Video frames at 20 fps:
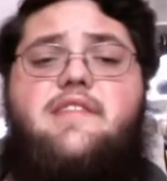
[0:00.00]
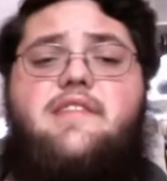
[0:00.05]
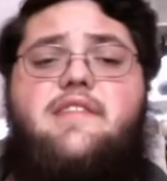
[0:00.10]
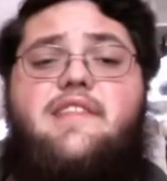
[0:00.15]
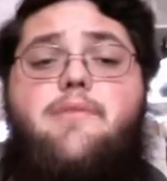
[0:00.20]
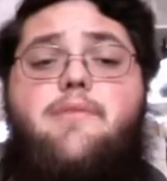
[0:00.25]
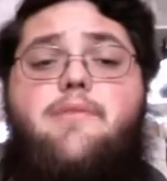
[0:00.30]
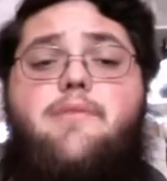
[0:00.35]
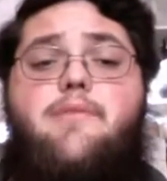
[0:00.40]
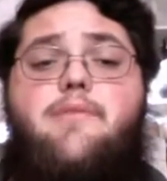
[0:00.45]

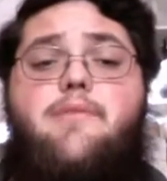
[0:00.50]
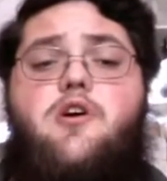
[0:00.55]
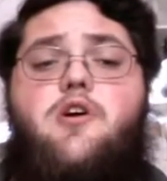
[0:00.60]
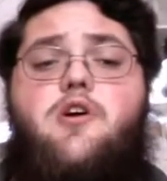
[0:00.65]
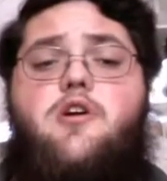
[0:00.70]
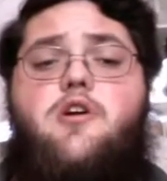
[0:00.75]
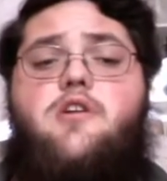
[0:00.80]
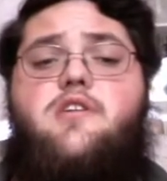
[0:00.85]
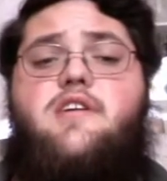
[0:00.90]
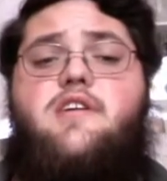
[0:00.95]

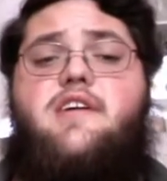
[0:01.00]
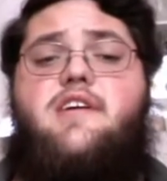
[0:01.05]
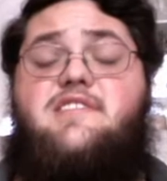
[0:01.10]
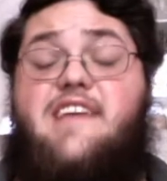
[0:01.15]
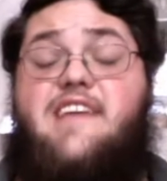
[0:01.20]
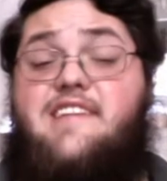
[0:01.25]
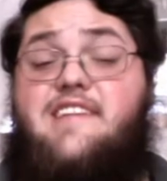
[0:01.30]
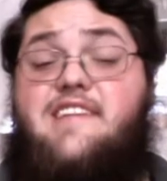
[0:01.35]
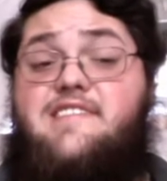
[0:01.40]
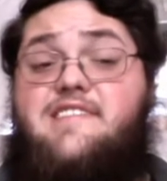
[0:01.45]
labor
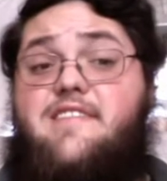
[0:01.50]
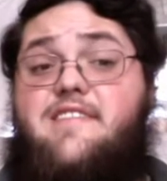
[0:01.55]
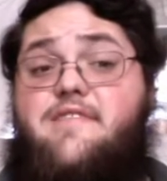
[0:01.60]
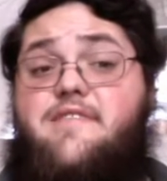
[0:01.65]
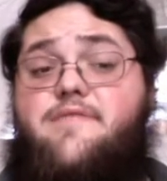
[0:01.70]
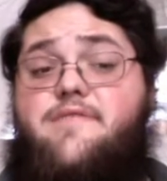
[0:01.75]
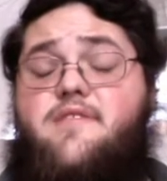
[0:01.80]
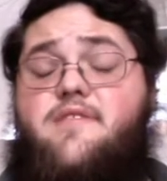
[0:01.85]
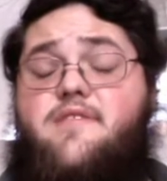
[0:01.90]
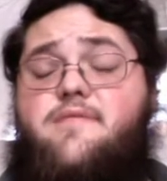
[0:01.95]

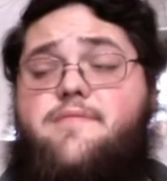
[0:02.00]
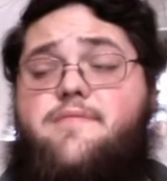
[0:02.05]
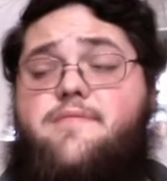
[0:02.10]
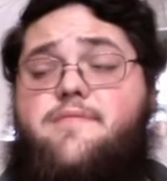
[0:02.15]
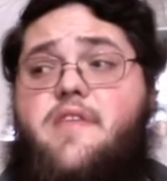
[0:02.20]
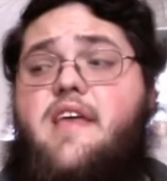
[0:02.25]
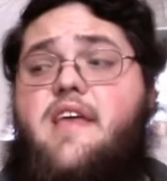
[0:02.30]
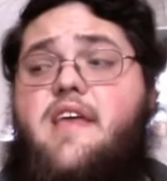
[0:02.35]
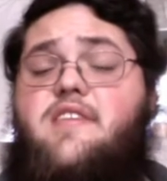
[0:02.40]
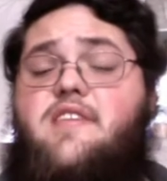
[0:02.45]
intensive.
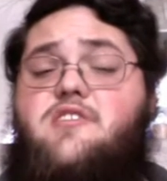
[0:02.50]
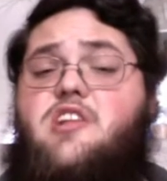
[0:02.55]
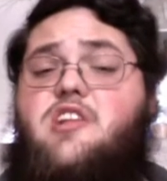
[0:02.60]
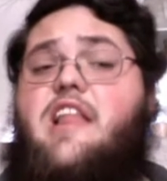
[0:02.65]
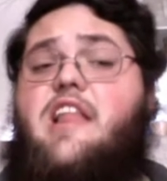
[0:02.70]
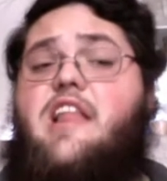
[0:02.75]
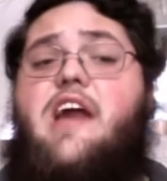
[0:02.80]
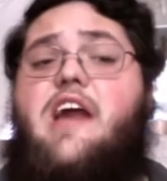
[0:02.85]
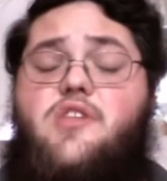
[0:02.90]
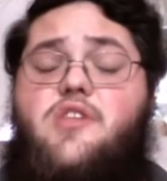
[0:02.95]
There's a
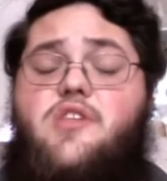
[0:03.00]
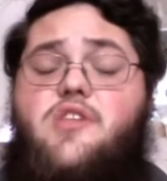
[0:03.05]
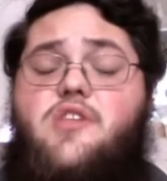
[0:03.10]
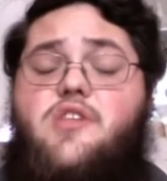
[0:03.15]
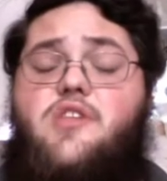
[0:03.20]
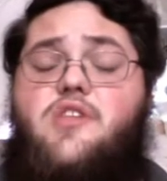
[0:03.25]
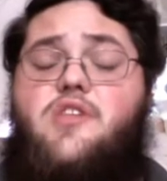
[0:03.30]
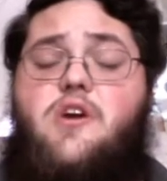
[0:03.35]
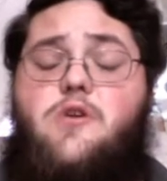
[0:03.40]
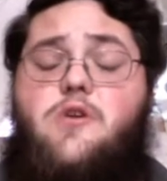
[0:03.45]
lot of
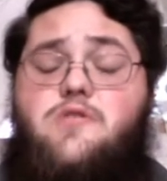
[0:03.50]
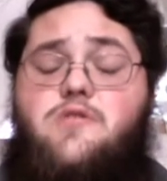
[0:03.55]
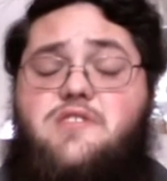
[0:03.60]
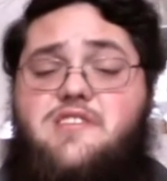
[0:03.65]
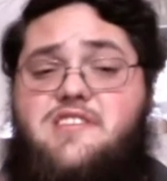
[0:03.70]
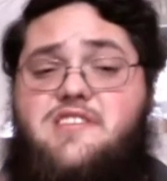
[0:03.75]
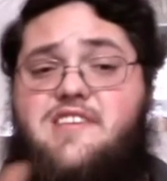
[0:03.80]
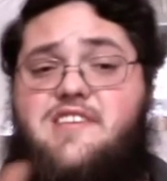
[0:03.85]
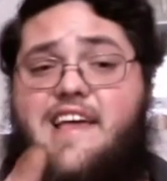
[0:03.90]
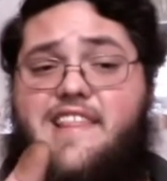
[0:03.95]
work that goes
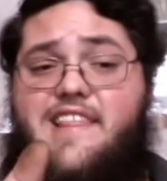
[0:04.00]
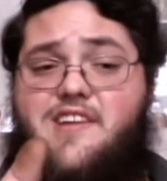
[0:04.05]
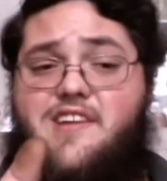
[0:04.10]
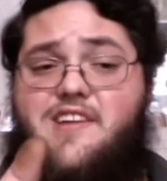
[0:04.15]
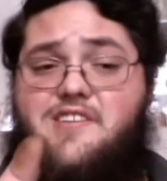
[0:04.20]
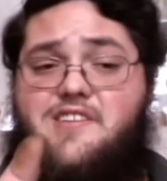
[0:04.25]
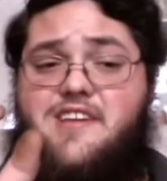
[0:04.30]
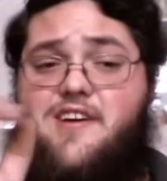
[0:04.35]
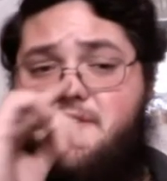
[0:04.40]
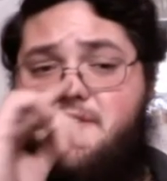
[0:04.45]
into that
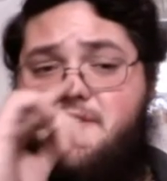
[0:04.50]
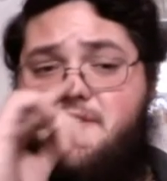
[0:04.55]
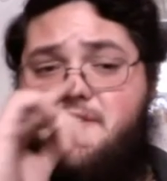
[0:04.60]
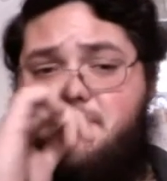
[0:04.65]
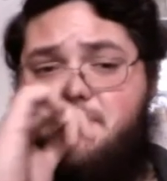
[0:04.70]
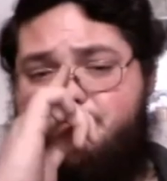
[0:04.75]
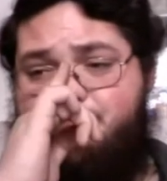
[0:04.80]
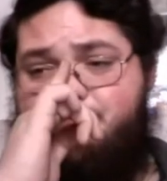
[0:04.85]
little sucker.